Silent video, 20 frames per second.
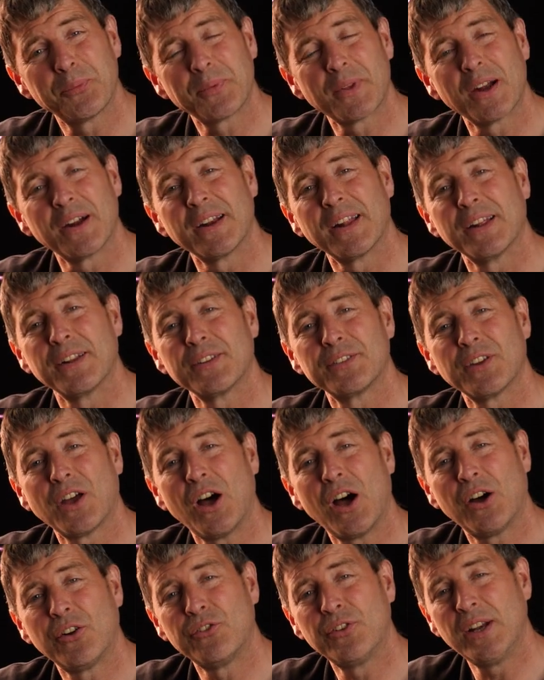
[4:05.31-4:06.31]
up there now. It's
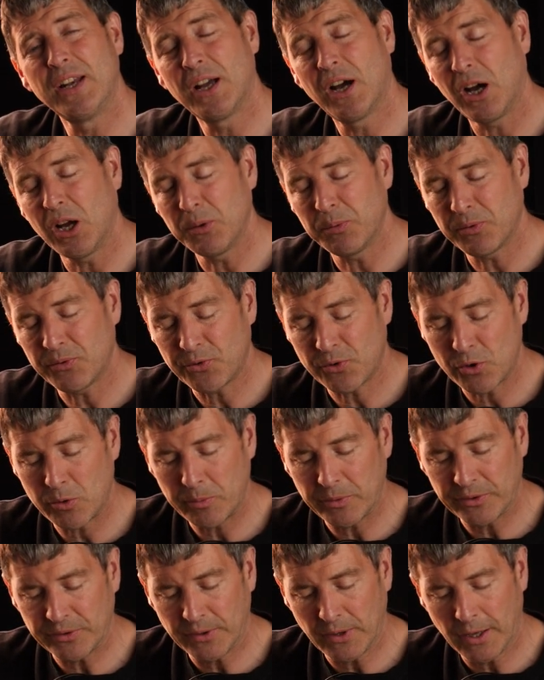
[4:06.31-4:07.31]
a really high
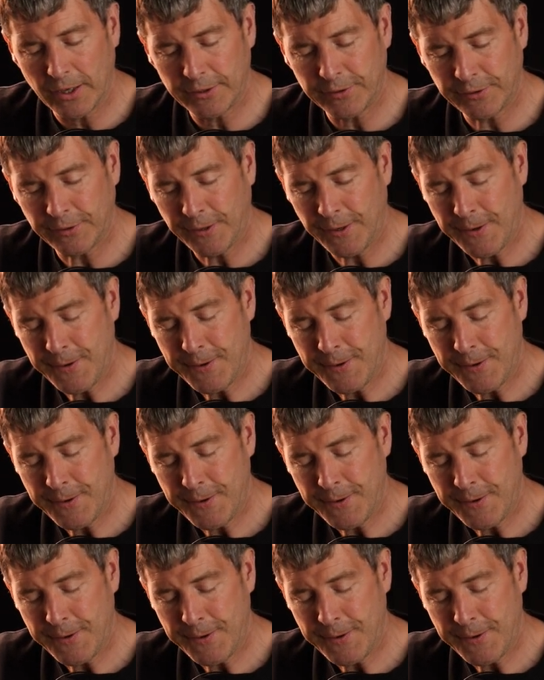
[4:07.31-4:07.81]
performance light.